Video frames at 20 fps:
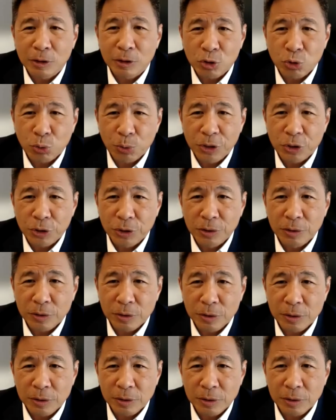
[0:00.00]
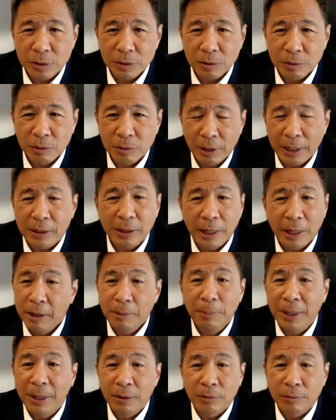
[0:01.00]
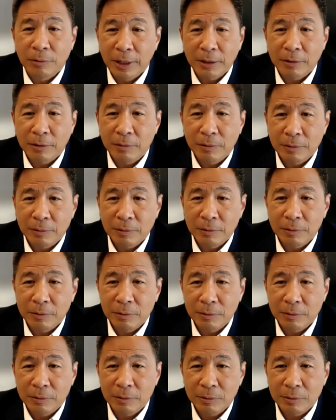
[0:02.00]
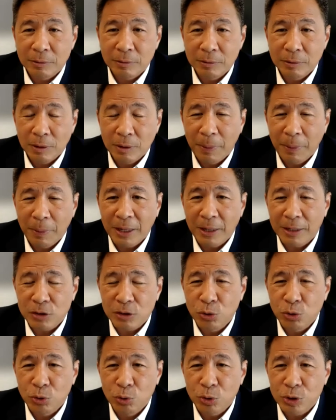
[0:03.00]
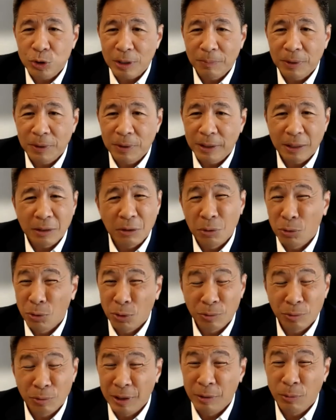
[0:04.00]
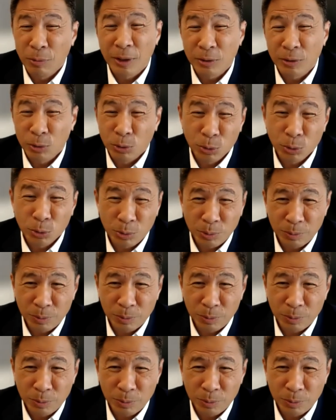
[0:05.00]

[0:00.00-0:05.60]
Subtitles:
situations like AML, right? The bank asks you to do something that you don't really want to do.